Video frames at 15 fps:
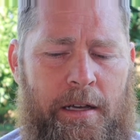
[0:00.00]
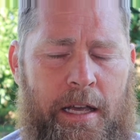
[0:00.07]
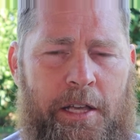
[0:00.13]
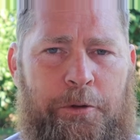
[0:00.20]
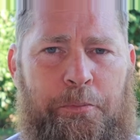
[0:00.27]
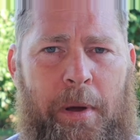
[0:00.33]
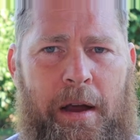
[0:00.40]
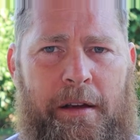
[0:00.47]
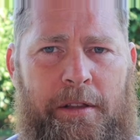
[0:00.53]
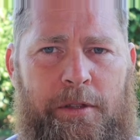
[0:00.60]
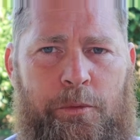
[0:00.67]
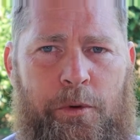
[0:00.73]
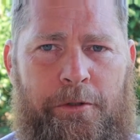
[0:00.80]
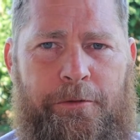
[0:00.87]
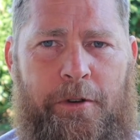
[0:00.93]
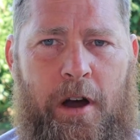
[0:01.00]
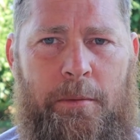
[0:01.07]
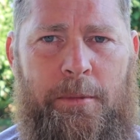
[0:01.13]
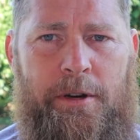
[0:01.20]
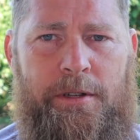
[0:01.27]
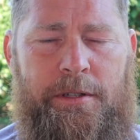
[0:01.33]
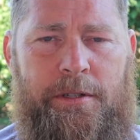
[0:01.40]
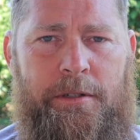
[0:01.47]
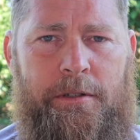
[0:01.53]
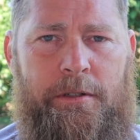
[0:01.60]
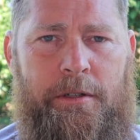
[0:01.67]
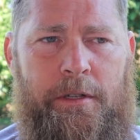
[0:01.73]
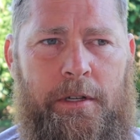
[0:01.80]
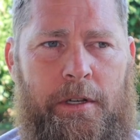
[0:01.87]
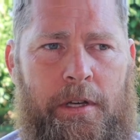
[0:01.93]
his parents were farmers,
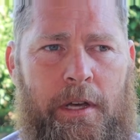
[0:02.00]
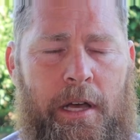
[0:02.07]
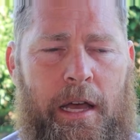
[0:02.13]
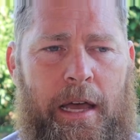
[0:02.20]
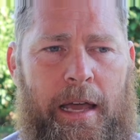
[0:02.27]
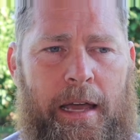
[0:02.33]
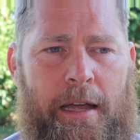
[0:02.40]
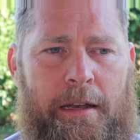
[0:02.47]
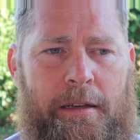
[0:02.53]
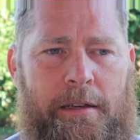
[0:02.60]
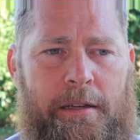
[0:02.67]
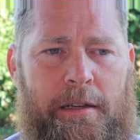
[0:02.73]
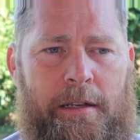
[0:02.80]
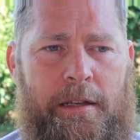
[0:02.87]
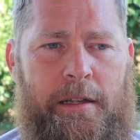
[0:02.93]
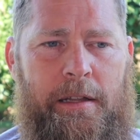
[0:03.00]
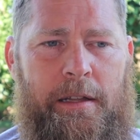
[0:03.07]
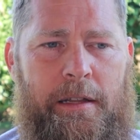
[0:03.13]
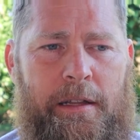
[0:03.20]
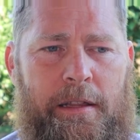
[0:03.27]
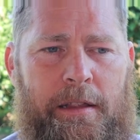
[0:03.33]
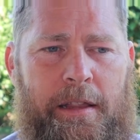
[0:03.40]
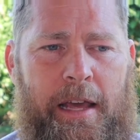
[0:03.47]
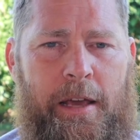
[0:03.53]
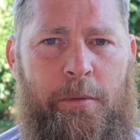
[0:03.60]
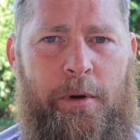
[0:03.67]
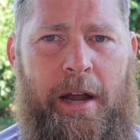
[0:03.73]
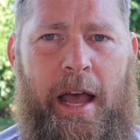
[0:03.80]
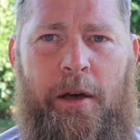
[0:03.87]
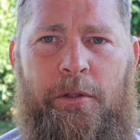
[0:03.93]
and they
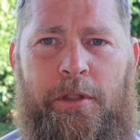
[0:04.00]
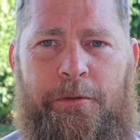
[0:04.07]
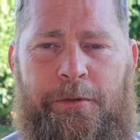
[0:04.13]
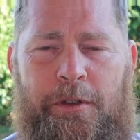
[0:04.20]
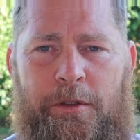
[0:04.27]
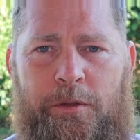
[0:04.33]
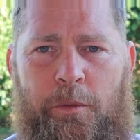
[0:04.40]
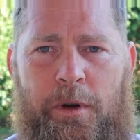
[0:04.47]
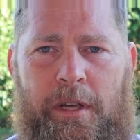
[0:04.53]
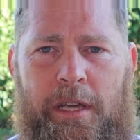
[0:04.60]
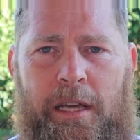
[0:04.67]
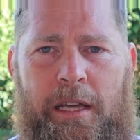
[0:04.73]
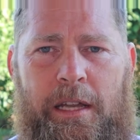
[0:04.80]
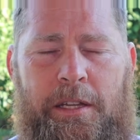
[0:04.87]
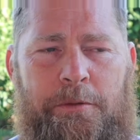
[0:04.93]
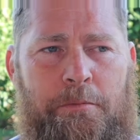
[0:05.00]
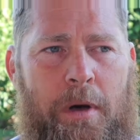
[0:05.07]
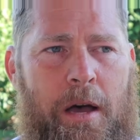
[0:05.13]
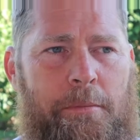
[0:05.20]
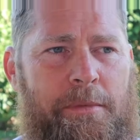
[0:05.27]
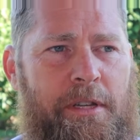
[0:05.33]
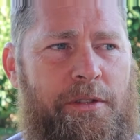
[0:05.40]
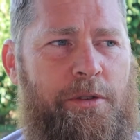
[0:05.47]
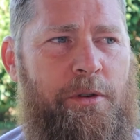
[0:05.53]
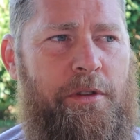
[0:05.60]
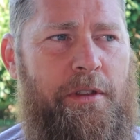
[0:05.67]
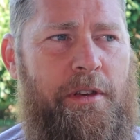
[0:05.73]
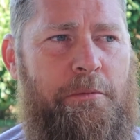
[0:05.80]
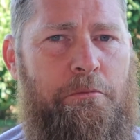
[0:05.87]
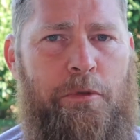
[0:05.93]
were out in the fields working, and his mom did sort
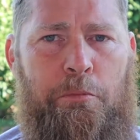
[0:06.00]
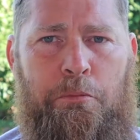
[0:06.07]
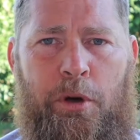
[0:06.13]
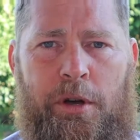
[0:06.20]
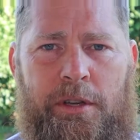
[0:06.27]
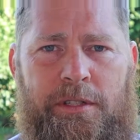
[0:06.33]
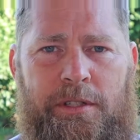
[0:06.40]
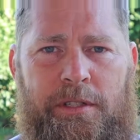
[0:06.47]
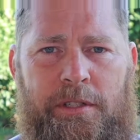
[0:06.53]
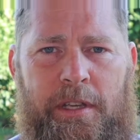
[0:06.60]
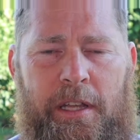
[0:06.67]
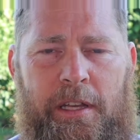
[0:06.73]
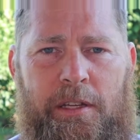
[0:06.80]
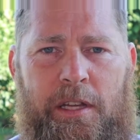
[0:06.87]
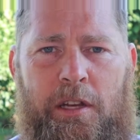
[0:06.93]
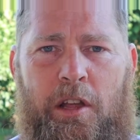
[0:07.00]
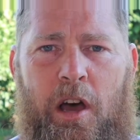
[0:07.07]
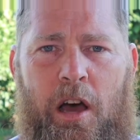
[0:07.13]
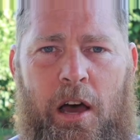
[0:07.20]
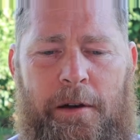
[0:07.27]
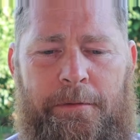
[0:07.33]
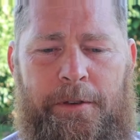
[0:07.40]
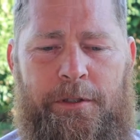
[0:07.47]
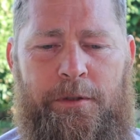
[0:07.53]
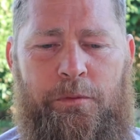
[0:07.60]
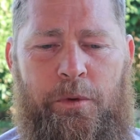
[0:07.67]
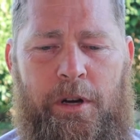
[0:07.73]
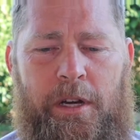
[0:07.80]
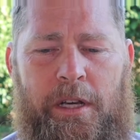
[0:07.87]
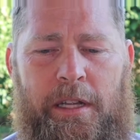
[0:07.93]
of the, the books and did the office
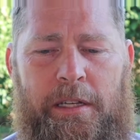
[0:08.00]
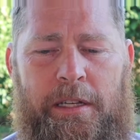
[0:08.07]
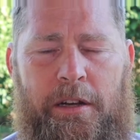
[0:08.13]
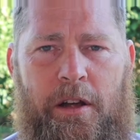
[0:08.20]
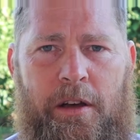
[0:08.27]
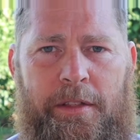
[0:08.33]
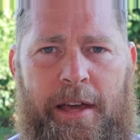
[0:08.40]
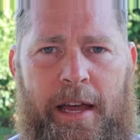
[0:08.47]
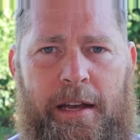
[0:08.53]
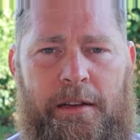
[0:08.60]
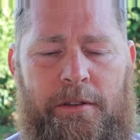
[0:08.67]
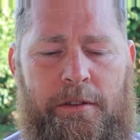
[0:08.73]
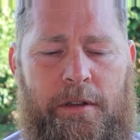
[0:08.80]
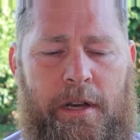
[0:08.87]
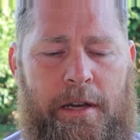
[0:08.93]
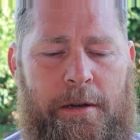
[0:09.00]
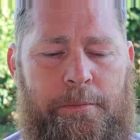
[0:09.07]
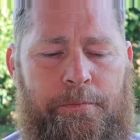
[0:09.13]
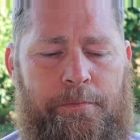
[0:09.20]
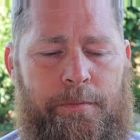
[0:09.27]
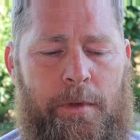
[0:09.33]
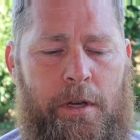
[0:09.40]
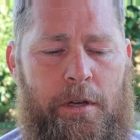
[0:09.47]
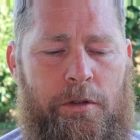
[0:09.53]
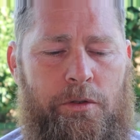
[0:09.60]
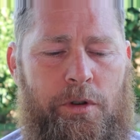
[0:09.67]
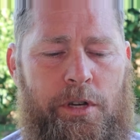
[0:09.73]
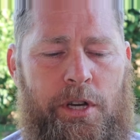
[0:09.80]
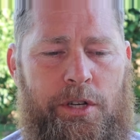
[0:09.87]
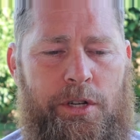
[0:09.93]
work and did all that um,
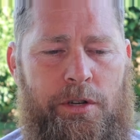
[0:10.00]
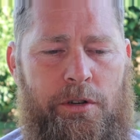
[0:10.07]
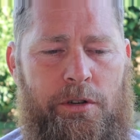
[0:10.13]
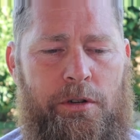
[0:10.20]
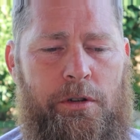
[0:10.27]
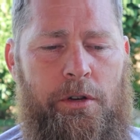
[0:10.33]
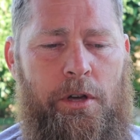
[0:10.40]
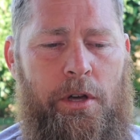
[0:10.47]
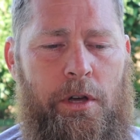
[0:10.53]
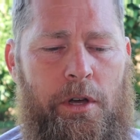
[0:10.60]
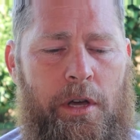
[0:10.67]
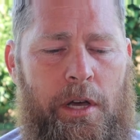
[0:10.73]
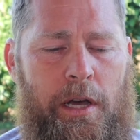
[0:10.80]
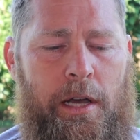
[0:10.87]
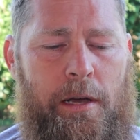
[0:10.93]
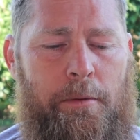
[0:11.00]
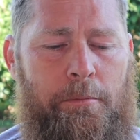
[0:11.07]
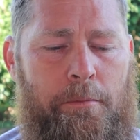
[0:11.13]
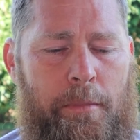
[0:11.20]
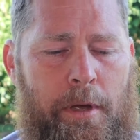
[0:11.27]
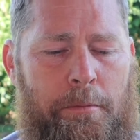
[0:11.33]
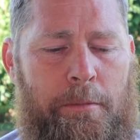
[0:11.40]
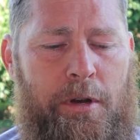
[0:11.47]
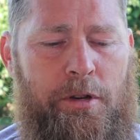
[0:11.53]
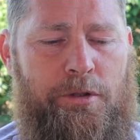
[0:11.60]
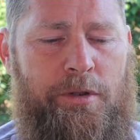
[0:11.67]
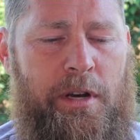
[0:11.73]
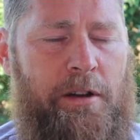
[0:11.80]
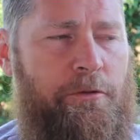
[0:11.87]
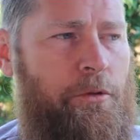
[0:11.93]
traditional um,
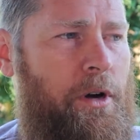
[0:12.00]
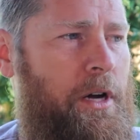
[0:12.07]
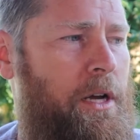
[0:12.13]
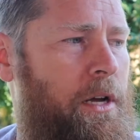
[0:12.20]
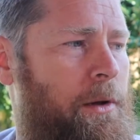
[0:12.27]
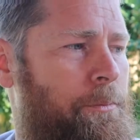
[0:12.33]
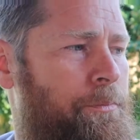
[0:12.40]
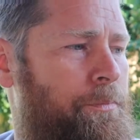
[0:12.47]
administrative work.